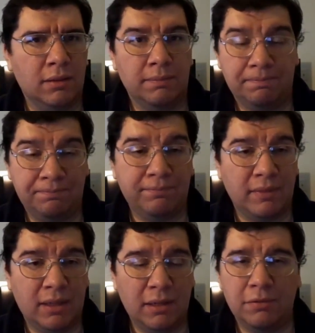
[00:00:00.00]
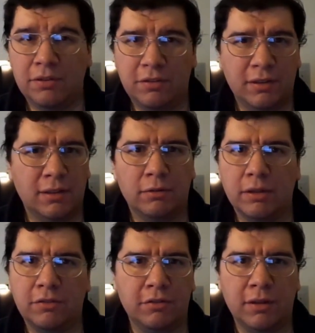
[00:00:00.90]
Yeah, I thought she did a
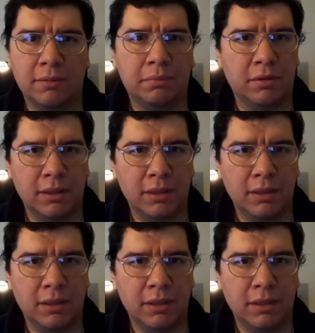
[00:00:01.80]
great job